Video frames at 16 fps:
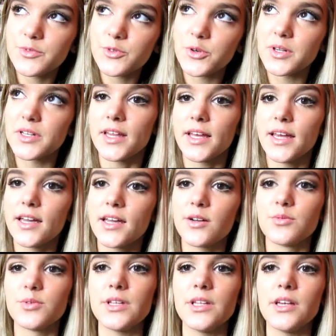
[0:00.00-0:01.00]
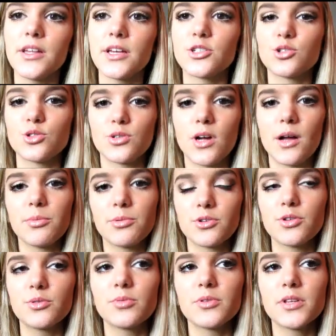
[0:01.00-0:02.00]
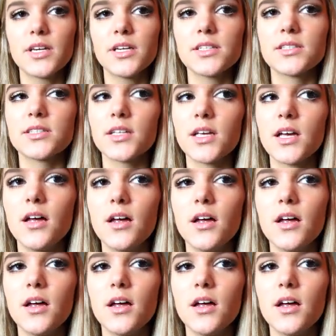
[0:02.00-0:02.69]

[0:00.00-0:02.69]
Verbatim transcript: or like a really like tropical place